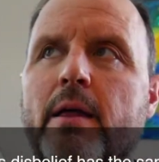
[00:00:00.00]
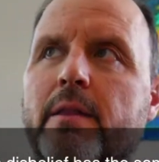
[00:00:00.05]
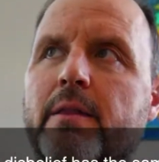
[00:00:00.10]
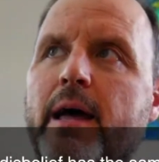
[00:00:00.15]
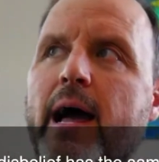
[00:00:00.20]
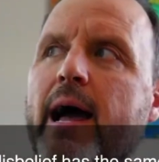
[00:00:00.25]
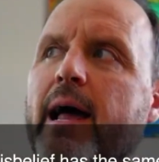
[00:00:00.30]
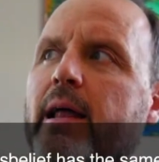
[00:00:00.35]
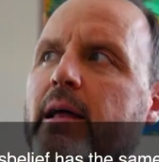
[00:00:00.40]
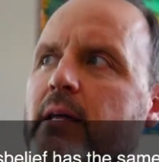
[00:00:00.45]

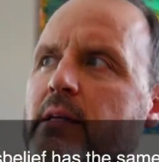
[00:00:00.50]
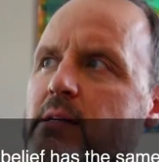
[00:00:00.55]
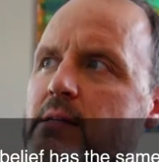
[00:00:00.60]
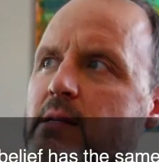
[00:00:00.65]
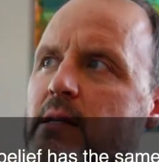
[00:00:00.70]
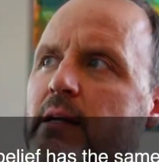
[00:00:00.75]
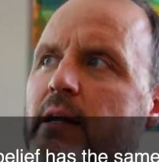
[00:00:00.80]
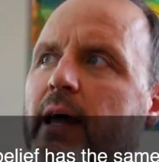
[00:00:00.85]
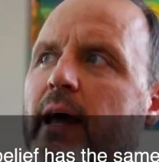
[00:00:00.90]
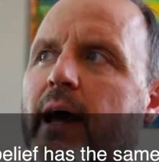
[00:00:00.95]
That is
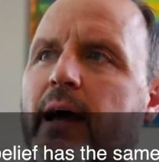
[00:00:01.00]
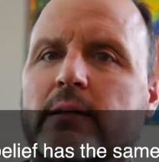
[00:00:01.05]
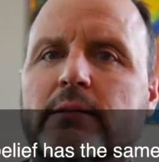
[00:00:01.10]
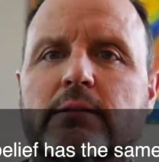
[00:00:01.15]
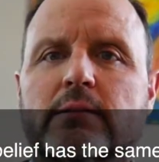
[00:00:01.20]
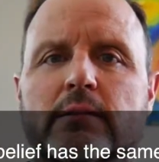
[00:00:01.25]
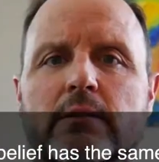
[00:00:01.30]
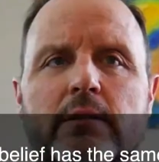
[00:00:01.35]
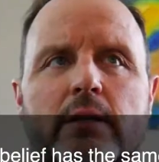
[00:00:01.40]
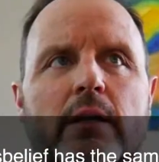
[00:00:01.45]
an
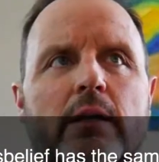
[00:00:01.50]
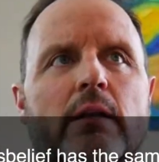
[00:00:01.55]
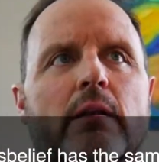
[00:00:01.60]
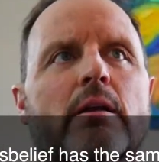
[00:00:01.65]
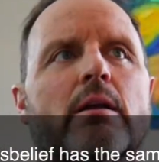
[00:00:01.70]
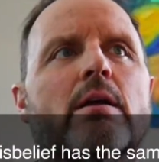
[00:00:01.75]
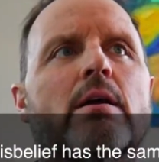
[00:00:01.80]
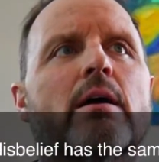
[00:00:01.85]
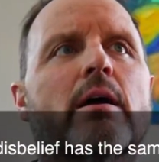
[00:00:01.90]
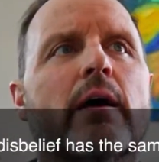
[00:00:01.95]
excellent,
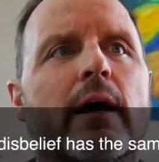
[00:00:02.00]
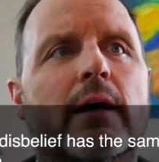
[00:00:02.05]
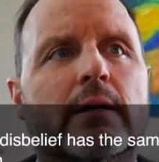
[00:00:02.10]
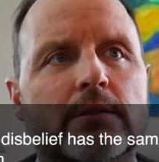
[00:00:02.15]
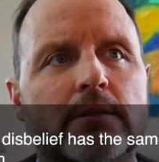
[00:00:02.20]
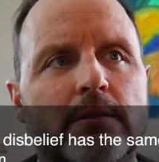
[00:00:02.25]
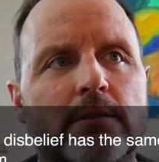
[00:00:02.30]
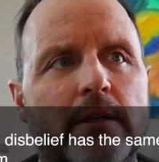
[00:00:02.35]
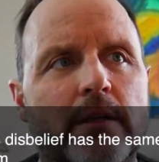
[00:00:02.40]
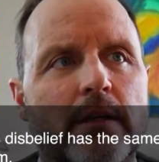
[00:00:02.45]

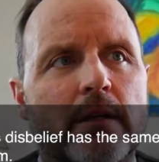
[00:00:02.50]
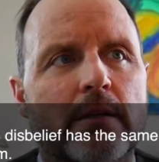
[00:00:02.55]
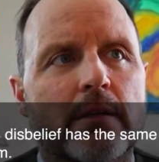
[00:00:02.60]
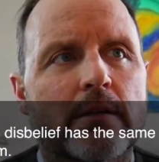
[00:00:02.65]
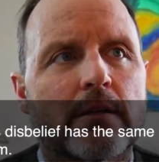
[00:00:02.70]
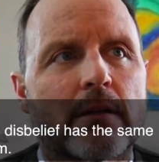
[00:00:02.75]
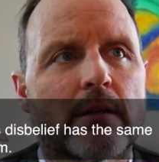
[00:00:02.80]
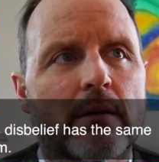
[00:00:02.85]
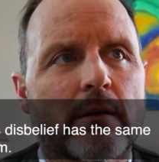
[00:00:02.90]
excellent